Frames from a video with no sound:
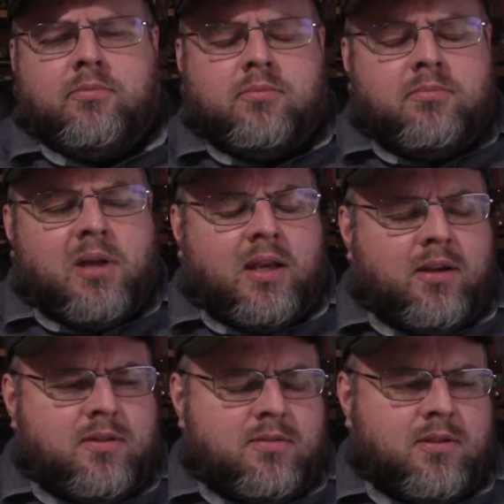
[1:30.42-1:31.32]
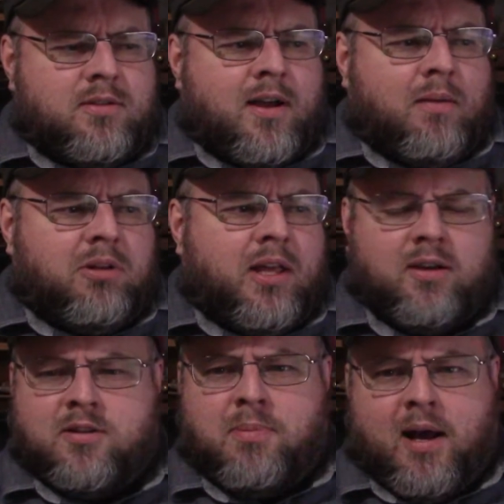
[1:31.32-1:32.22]
made it as
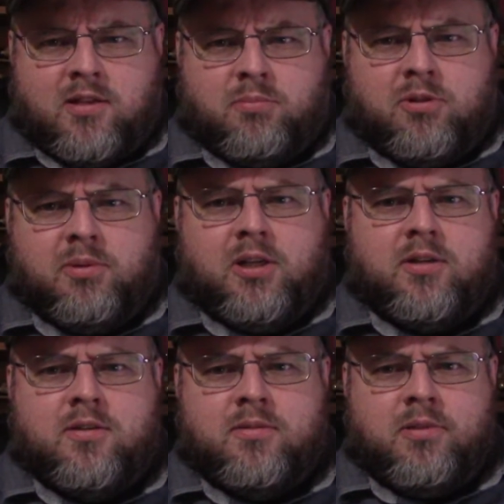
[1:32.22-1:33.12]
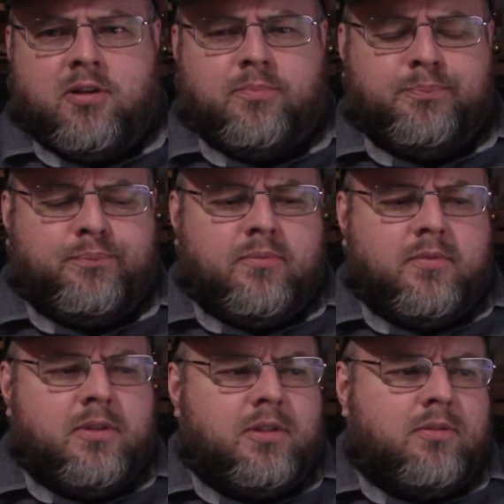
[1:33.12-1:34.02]
complicated as possible because,
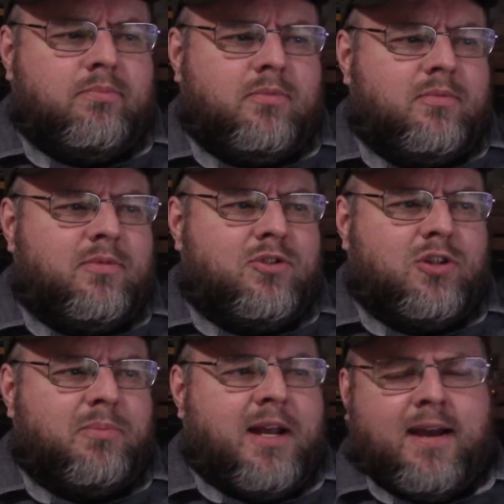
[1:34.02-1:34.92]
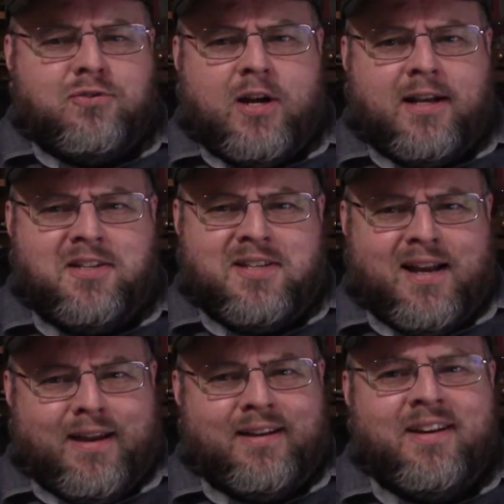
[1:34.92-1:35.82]
German half-track
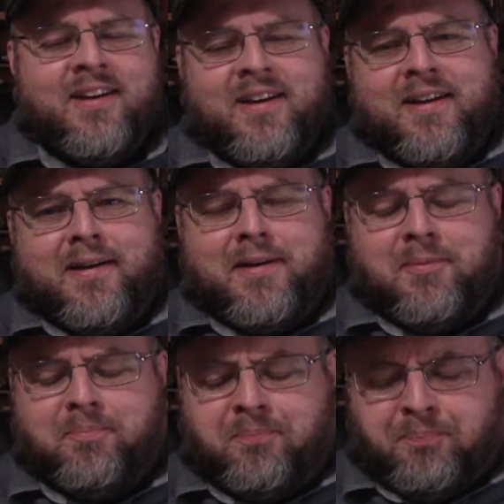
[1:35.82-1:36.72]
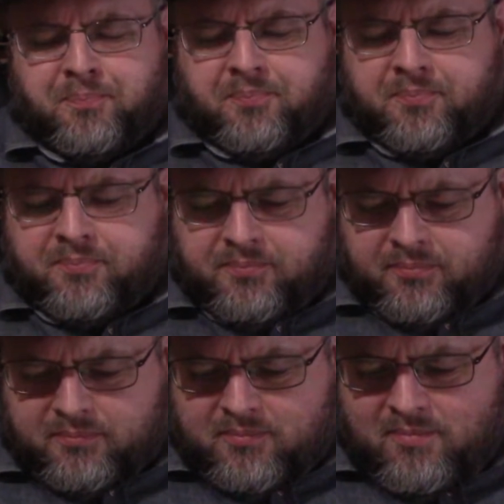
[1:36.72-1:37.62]
design. What
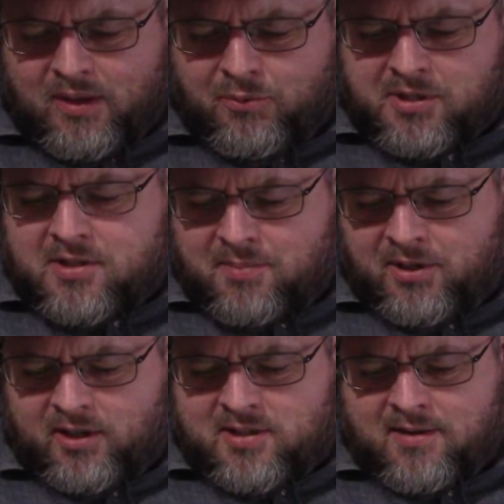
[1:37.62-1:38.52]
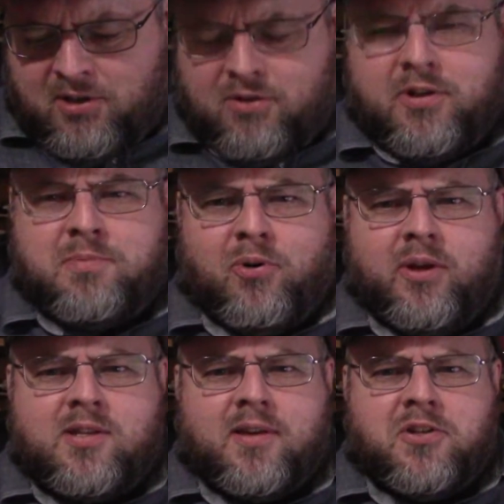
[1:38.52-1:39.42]
was it, something like 70 grease
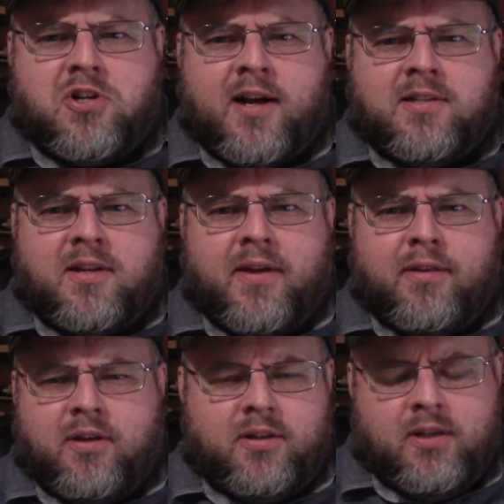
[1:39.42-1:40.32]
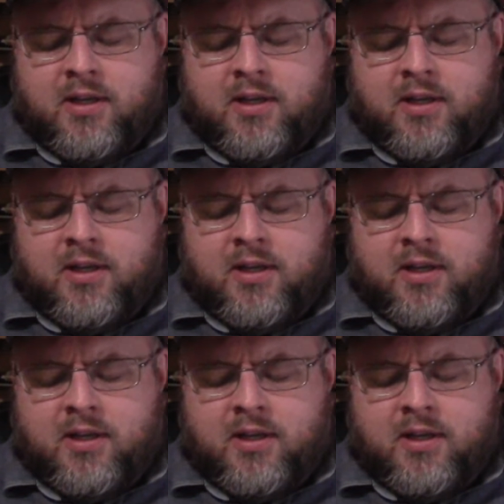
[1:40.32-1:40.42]
points on the tracks on that thing?